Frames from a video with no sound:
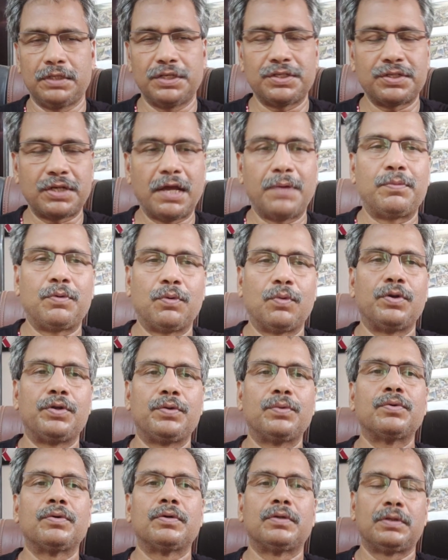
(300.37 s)
Just I have told
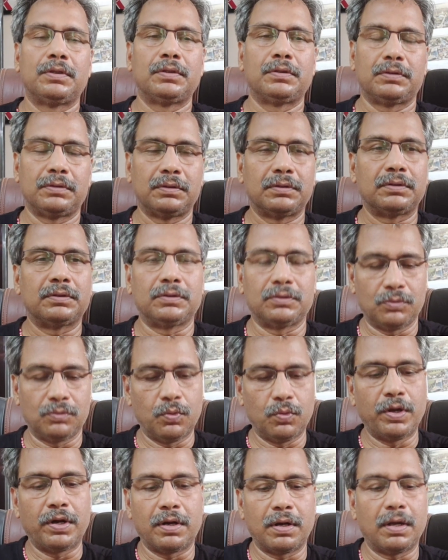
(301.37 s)
you
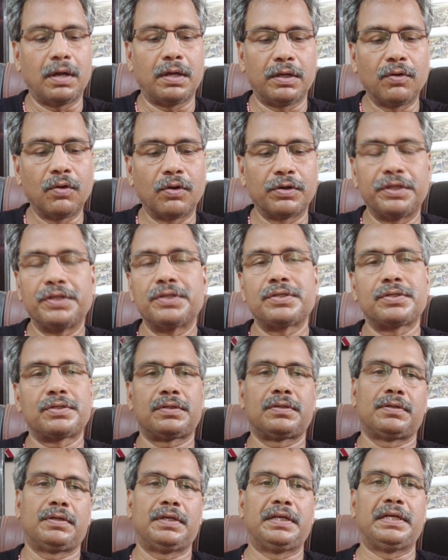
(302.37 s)
where I got
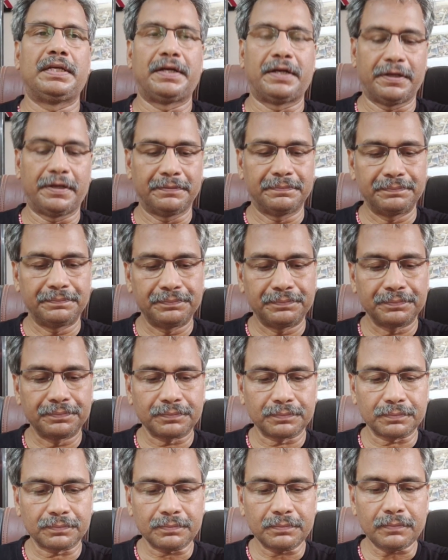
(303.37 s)
this data.
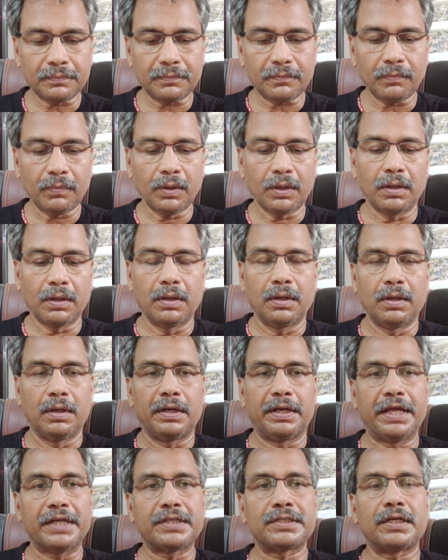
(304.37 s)

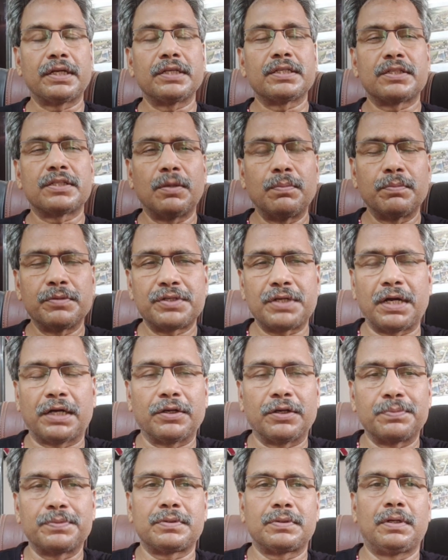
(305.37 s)
Next, some
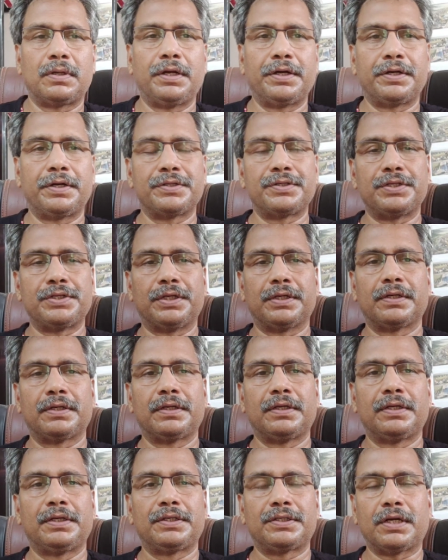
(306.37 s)
startups. Let us see.
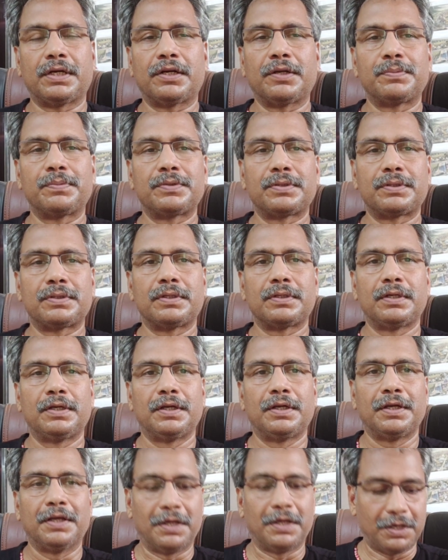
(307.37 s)
Startups.
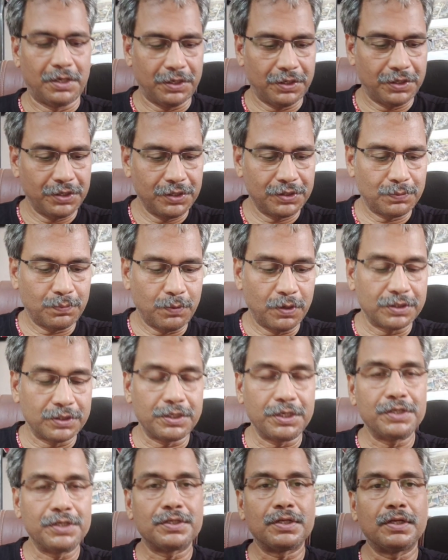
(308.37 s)
It is
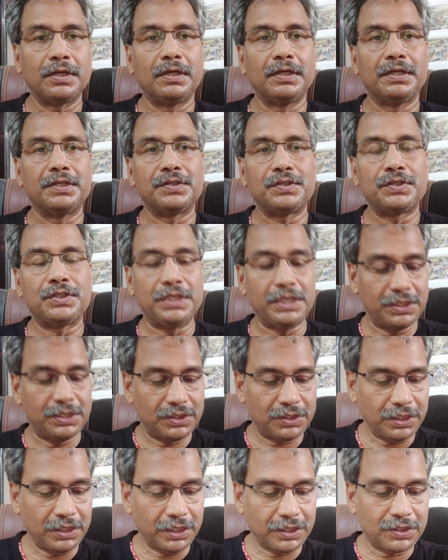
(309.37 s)
first is
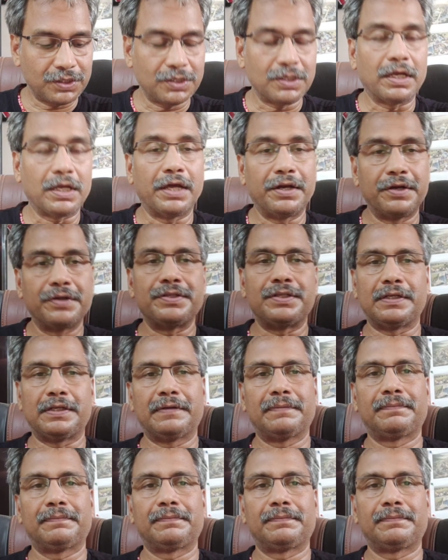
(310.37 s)
C6 Energy.